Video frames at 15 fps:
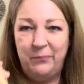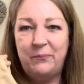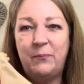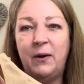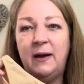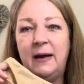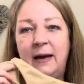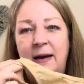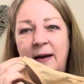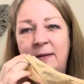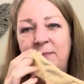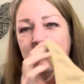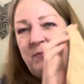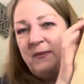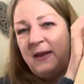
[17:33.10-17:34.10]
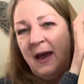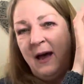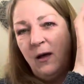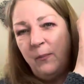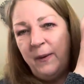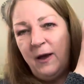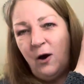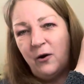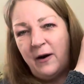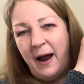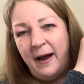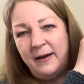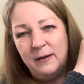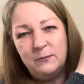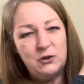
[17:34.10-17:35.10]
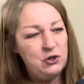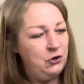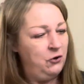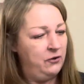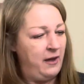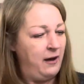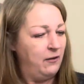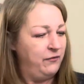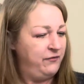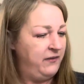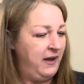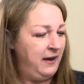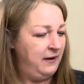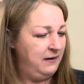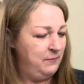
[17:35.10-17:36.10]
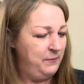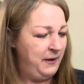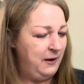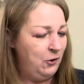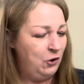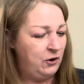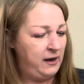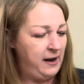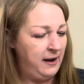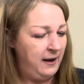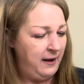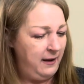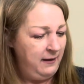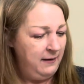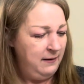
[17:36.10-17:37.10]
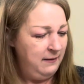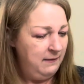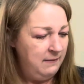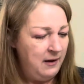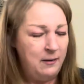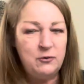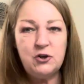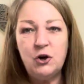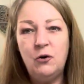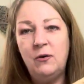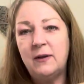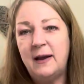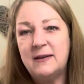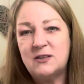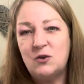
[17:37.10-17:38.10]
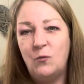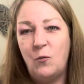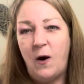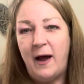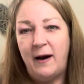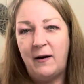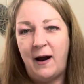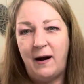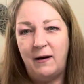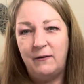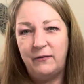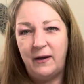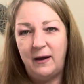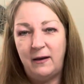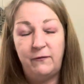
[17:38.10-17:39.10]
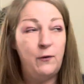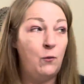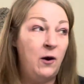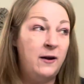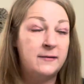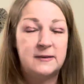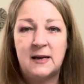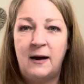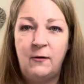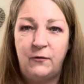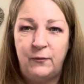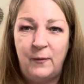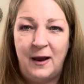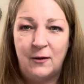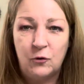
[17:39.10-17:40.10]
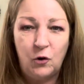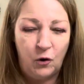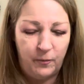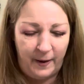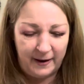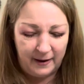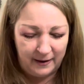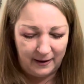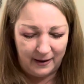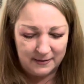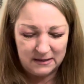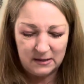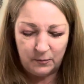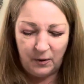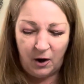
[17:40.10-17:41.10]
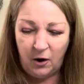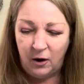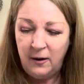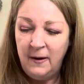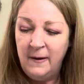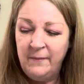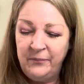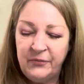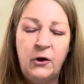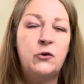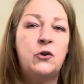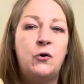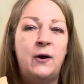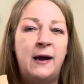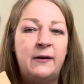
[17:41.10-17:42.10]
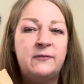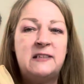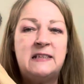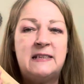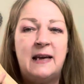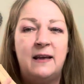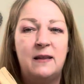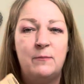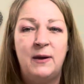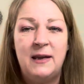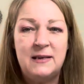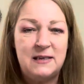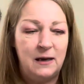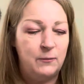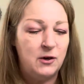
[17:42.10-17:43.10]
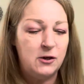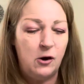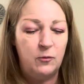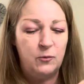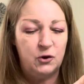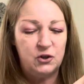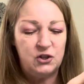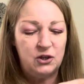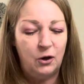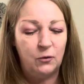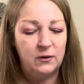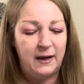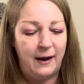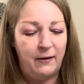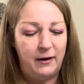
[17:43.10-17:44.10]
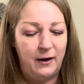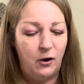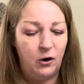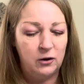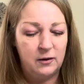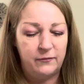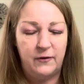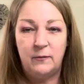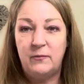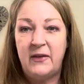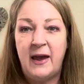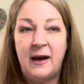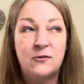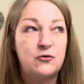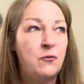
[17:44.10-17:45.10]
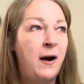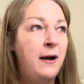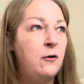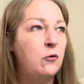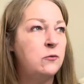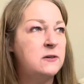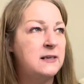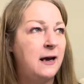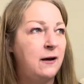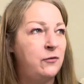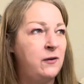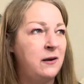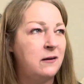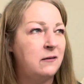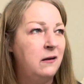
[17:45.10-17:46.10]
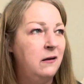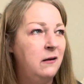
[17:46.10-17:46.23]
But, yeah, it'll be all right. I'm sure that'll fit and be okay. I'm sure I'll get some wear out of it. If it works out for me, I'll go back and get some more. Although I have to say the medium had almost sold out in all of them. They had right up to, I think,